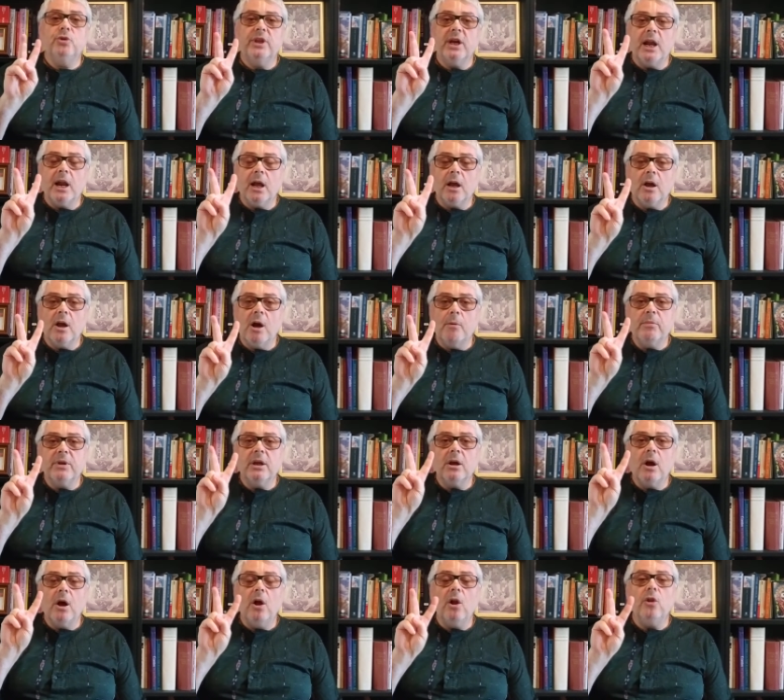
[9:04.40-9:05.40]
that are
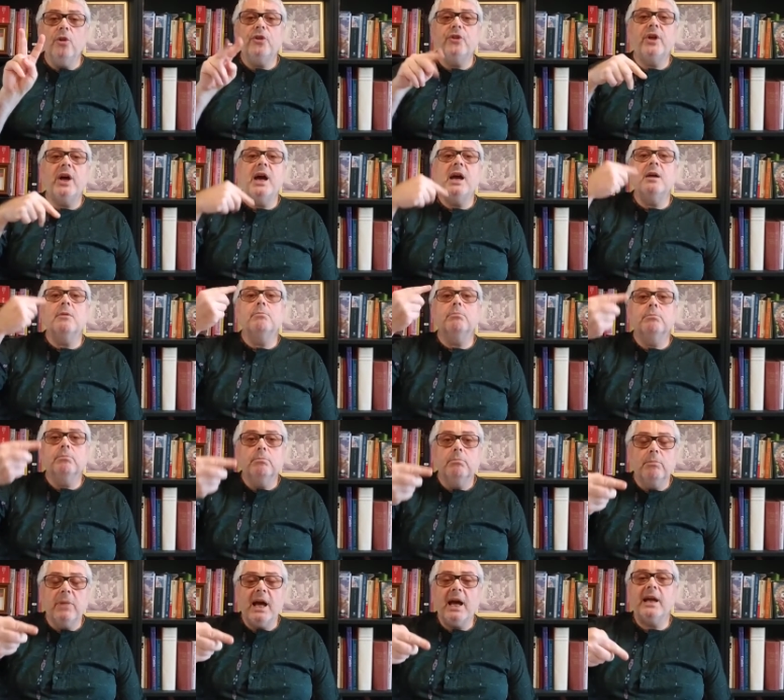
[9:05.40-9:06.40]
coming all the time
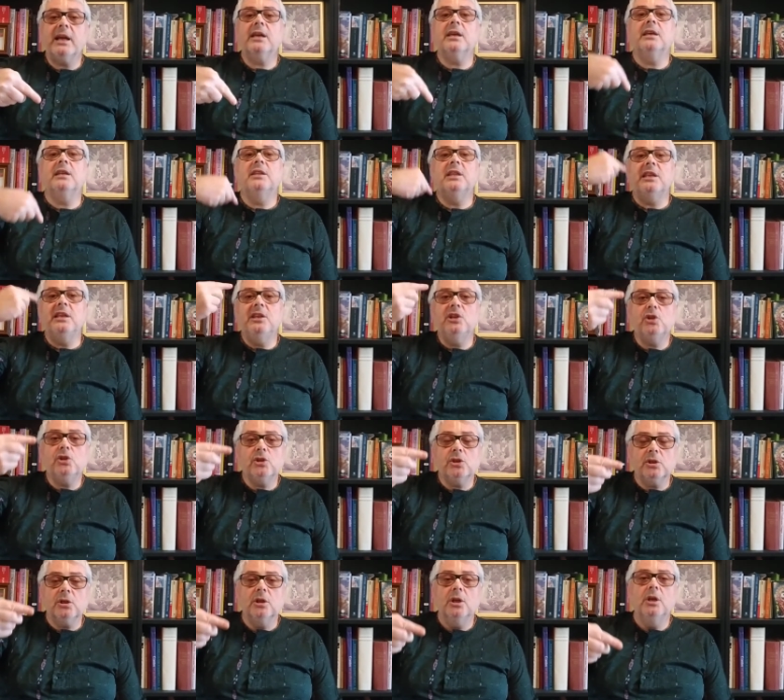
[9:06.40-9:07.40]
back in
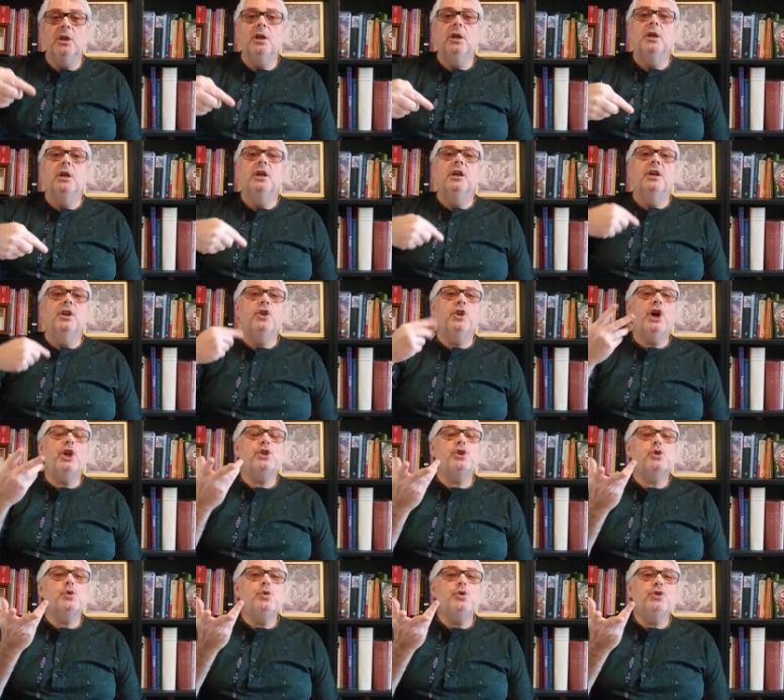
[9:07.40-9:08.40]
Ish, not
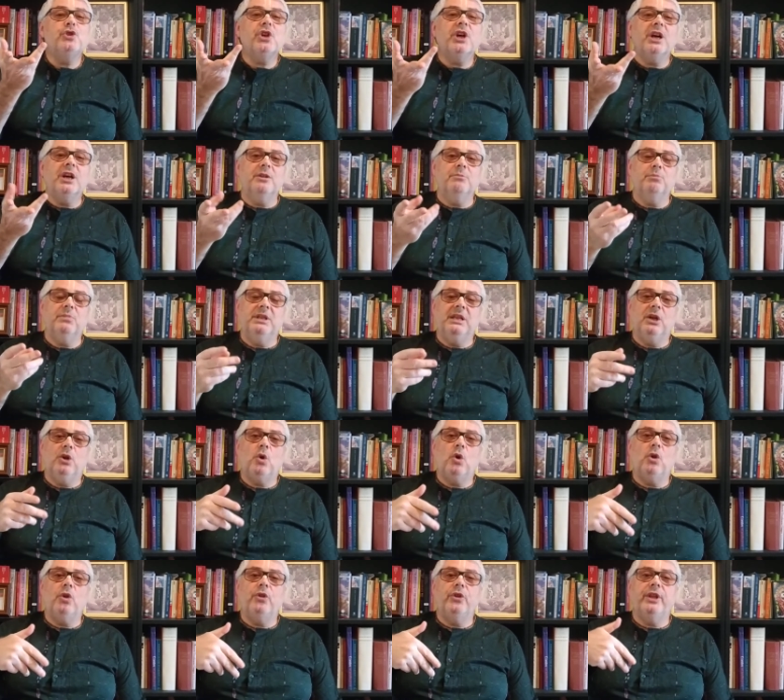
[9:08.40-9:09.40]
Sutra, they
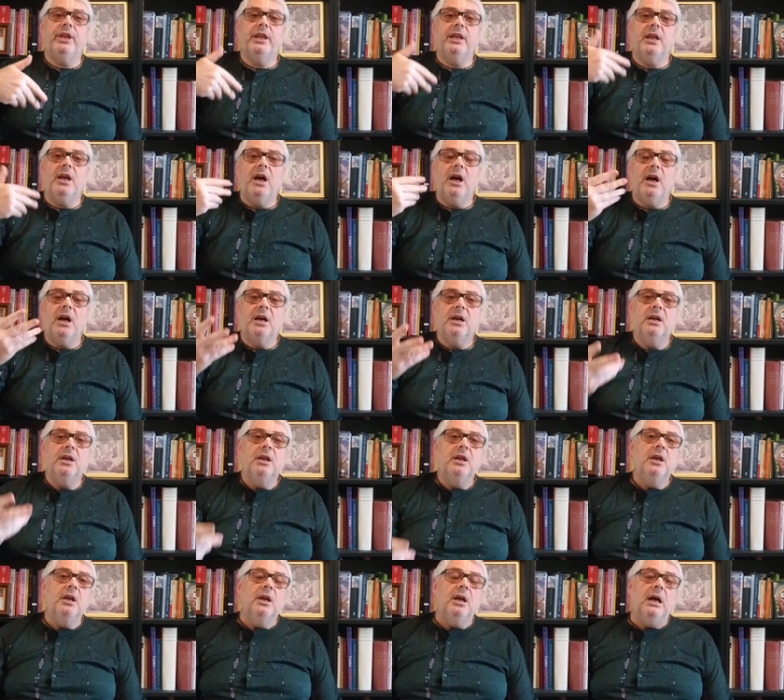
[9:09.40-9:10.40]
call the uh,
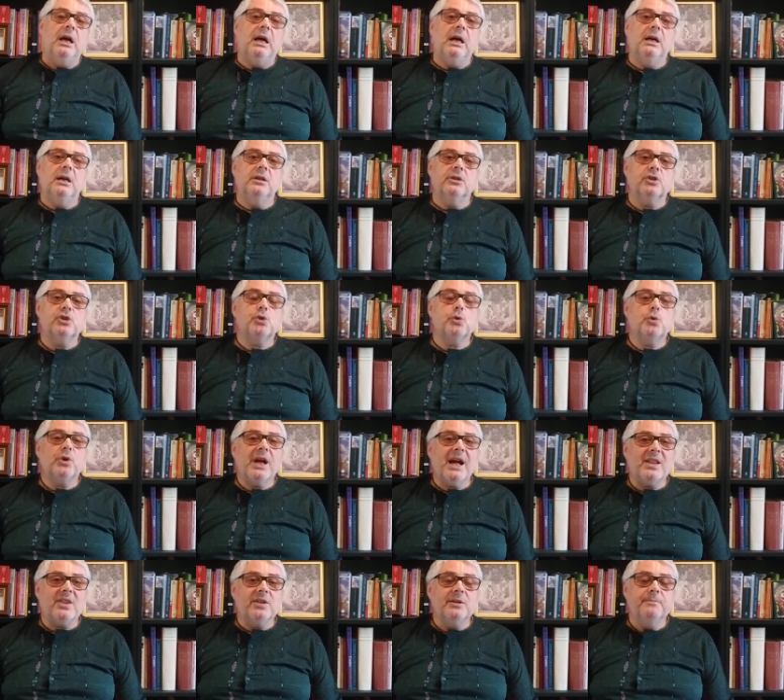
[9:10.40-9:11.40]
uh,
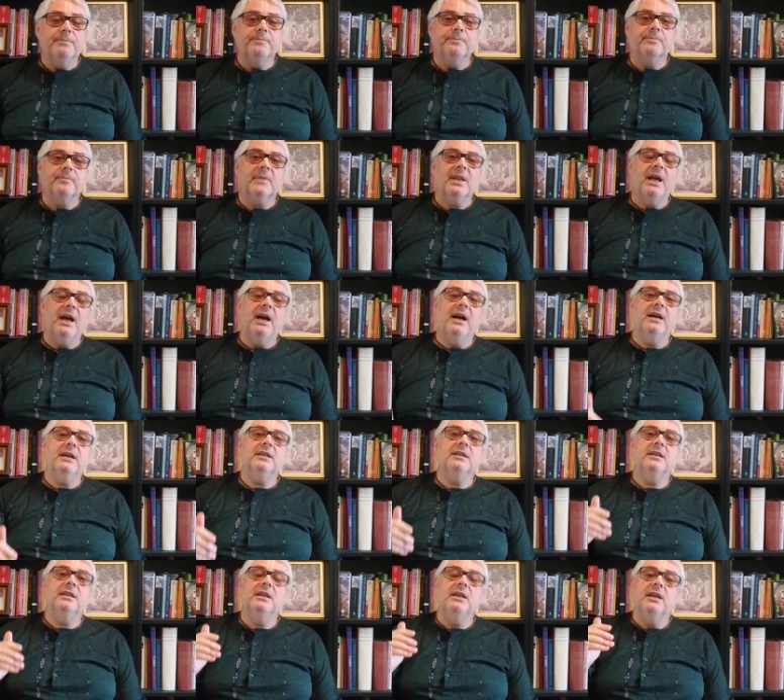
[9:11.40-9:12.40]
Surat. Uh,
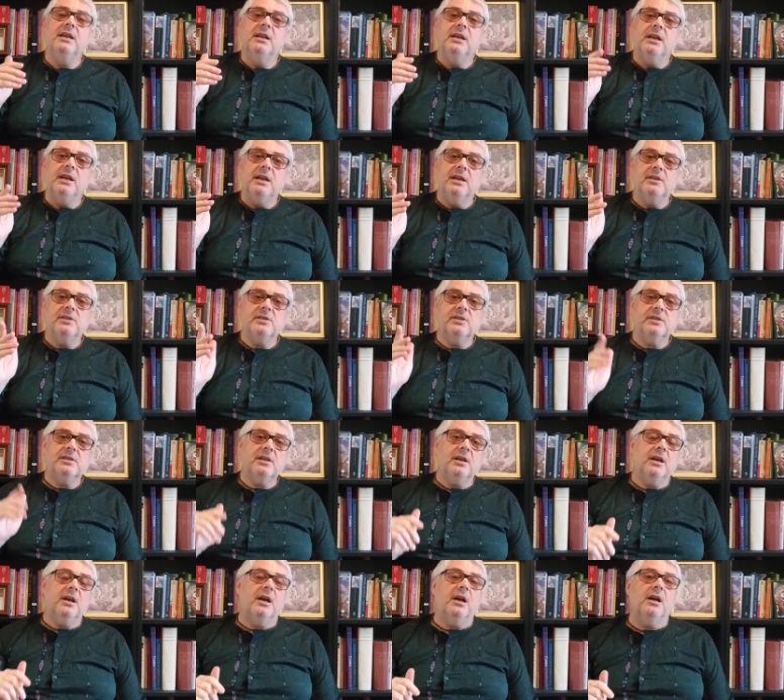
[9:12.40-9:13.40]

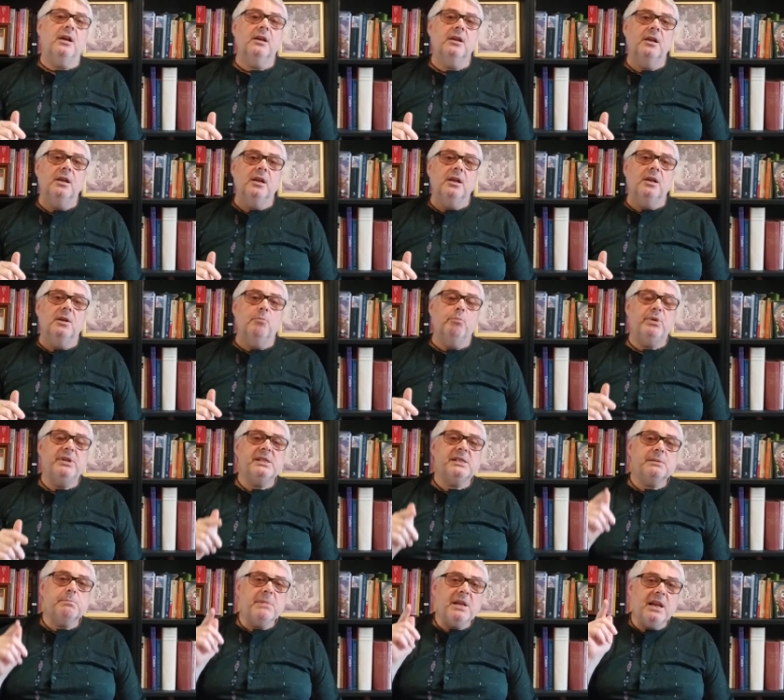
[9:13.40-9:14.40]
uh,
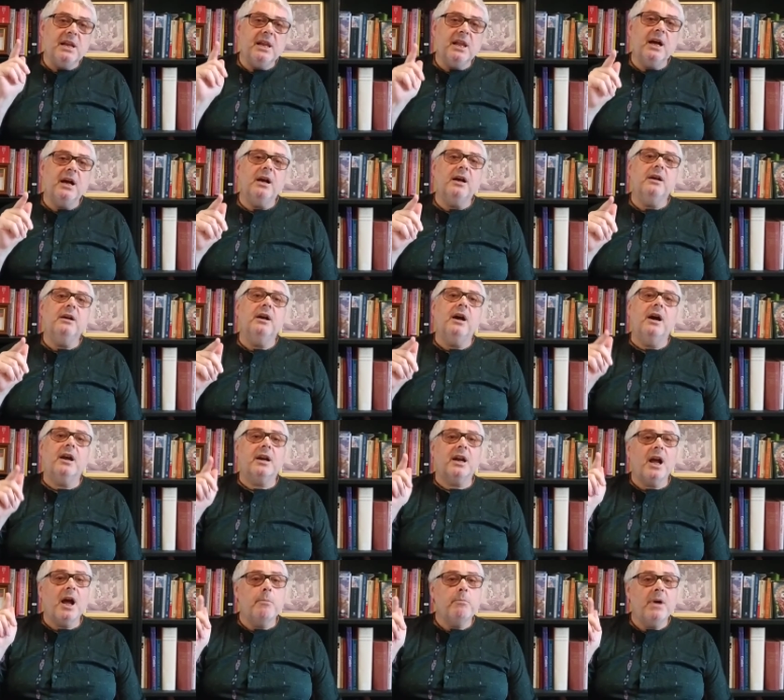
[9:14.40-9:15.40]
Bismillah
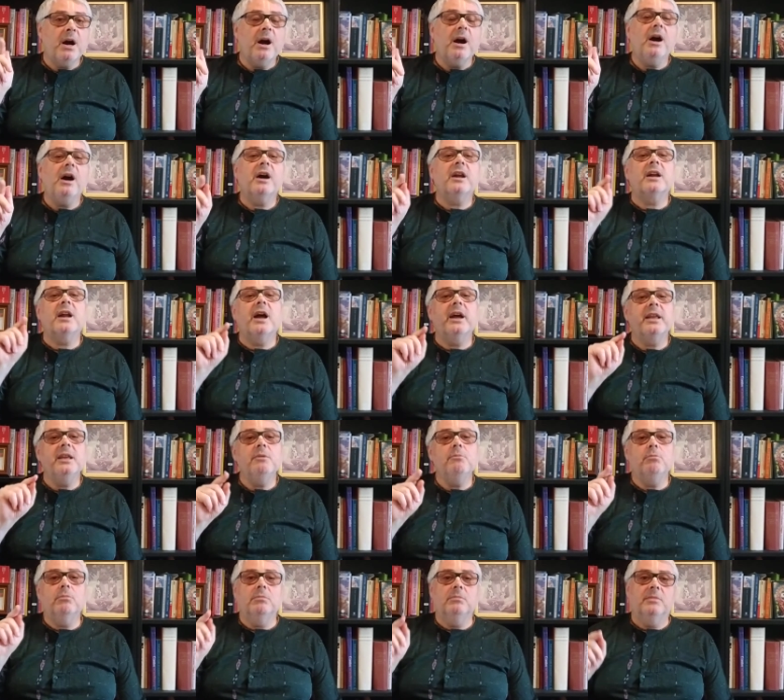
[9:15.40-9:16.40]
Rama
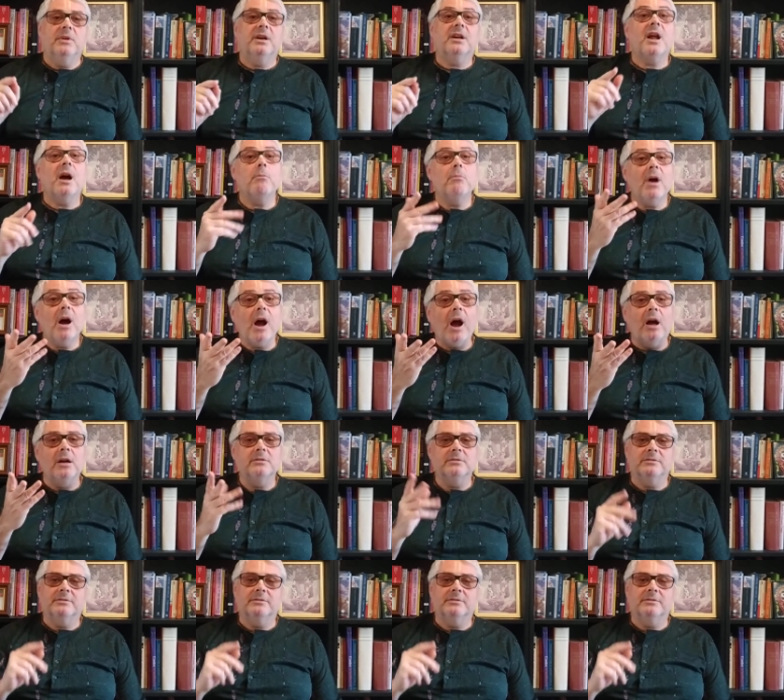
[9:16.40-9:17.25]
Rahim. Rama,